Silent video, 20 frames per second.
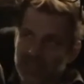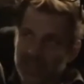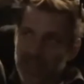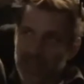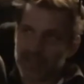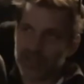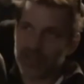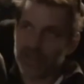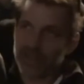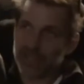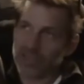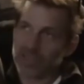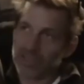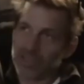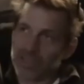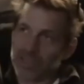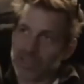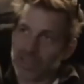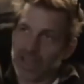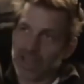how they
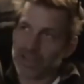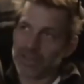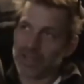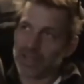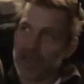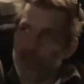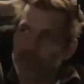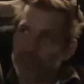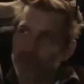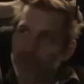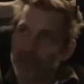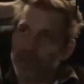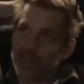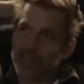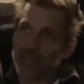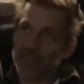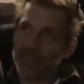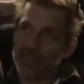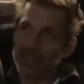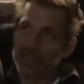
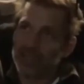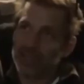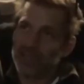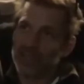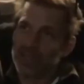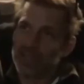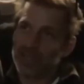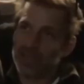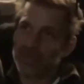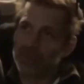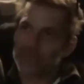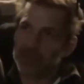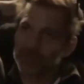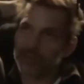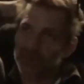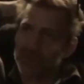operated, and they're